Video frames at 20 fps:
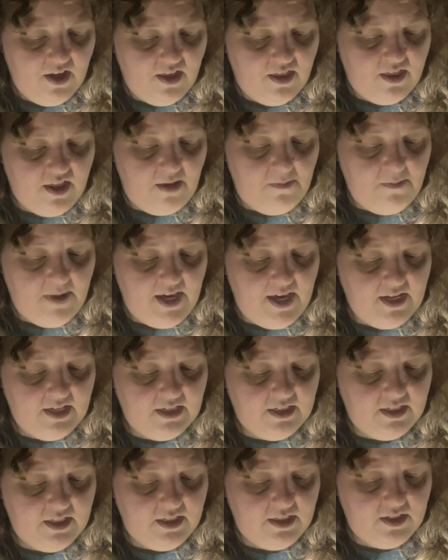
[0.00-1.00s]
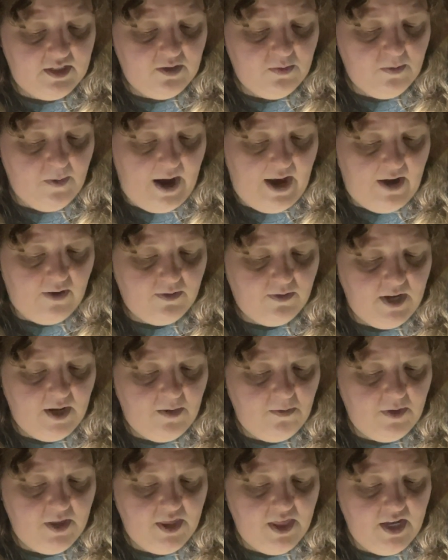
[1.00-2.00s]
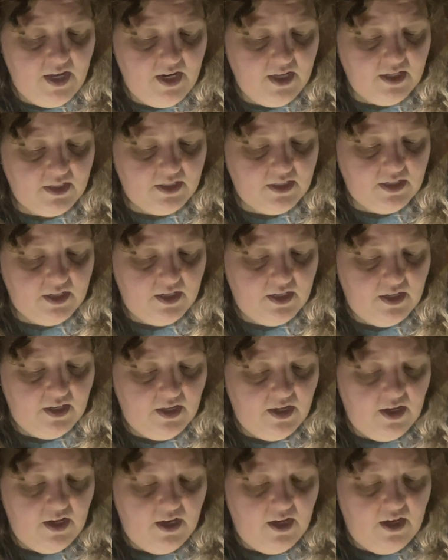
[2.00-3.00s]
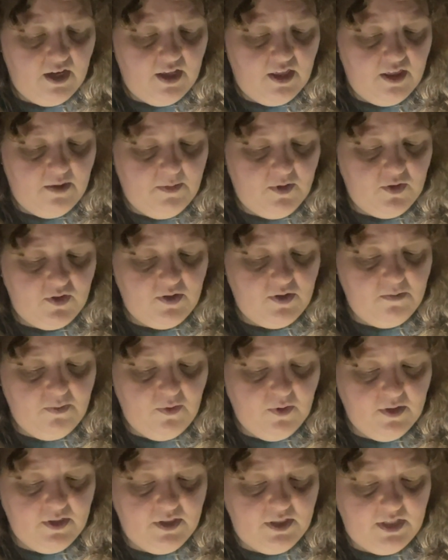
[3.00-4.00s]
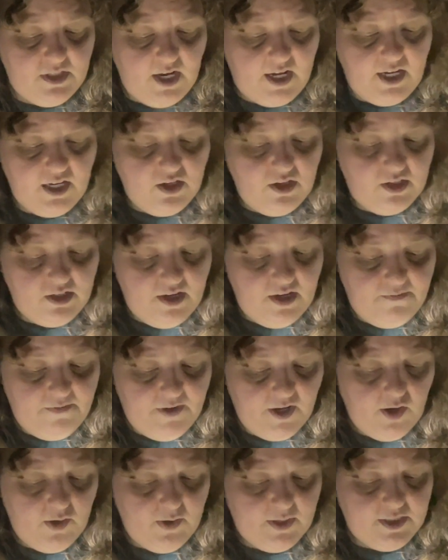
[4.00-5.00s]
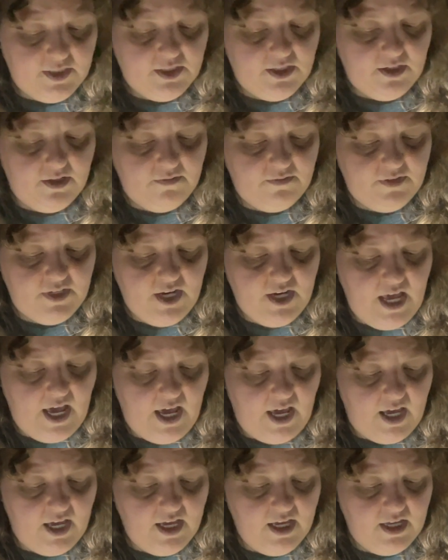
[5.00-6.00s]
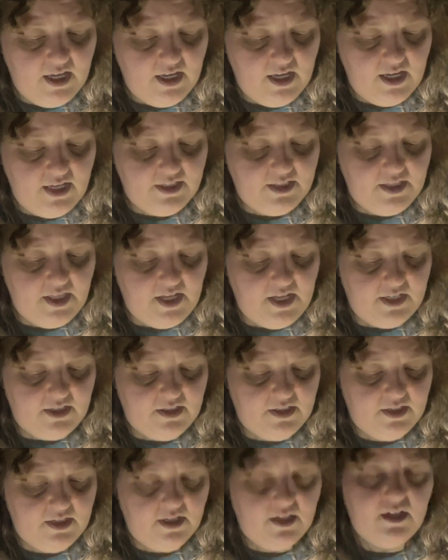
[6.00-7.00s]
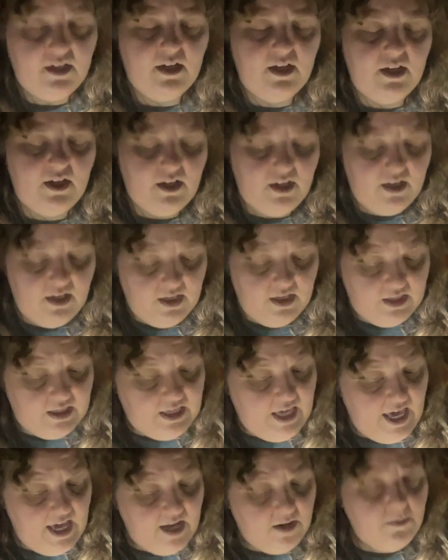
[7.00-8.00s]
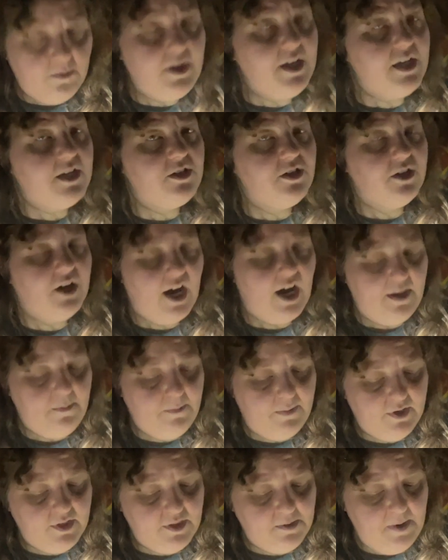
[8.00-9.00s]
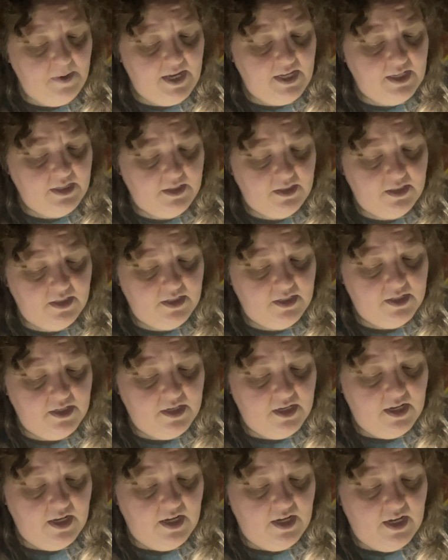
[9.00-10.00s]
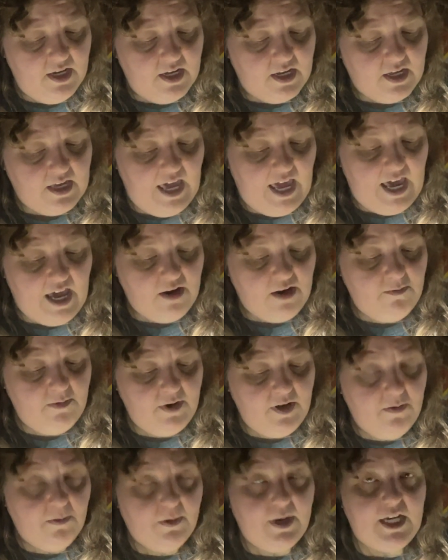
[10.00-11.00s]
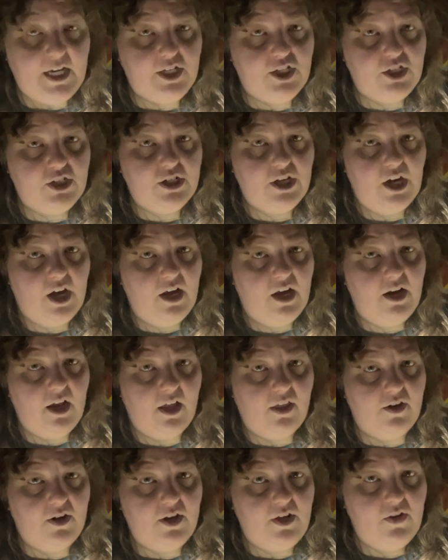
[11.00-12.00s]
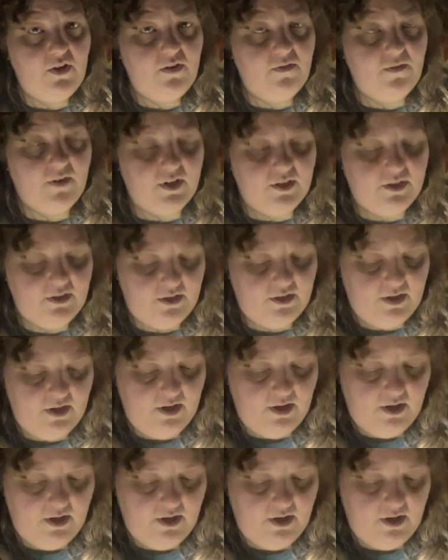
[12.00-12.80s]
They may exist around and within us. The most important scientific question of today is this. Can we enter hyperspace? Can we reach another universe?